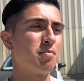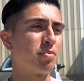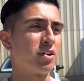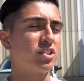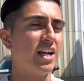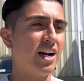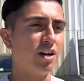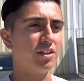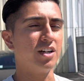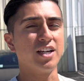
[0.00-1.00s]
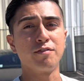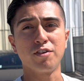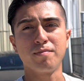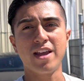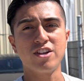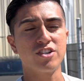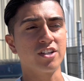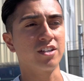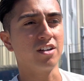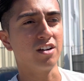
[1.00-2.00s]
pushed out
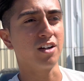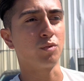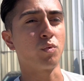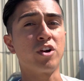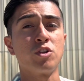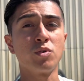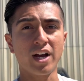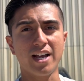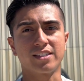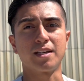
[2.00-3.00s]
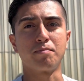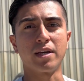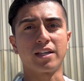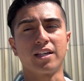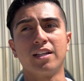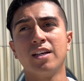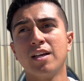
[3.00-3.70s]
information on where you guys can pick it.